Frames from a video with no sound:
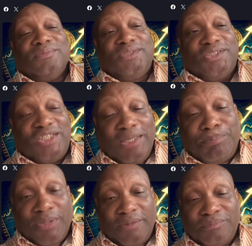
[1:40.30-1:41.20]

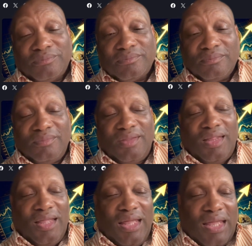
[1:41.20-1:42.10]
cheaper,
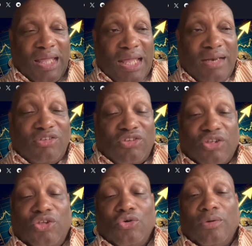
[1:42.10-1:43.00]
and it's
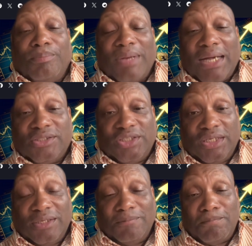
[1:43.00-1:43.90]
secure on
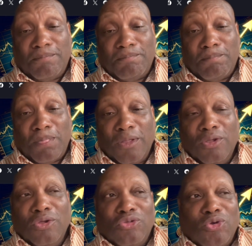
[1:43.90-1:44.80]
blockchain.
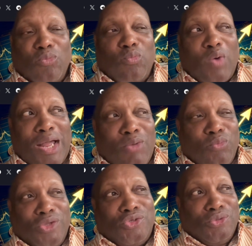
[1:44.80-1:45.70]
So why
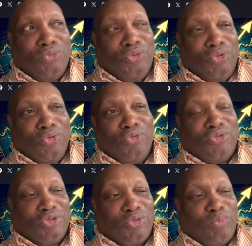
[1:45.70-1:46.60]
would you use
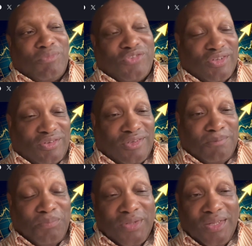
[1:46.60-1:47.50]
the SWIFT system?
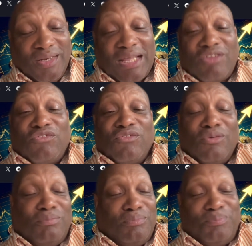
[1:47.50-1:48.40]
That's,
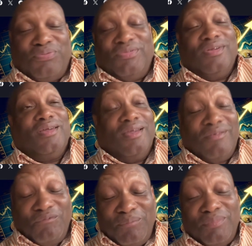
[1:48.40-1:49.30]

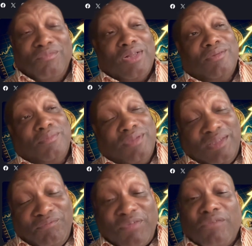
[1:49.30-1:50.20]
well,
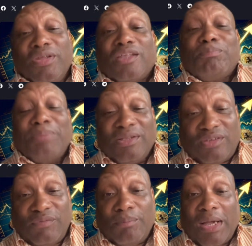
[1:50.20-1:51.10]
very
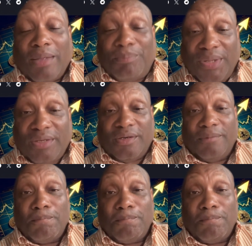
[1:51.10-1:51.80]
expensive in my opinion.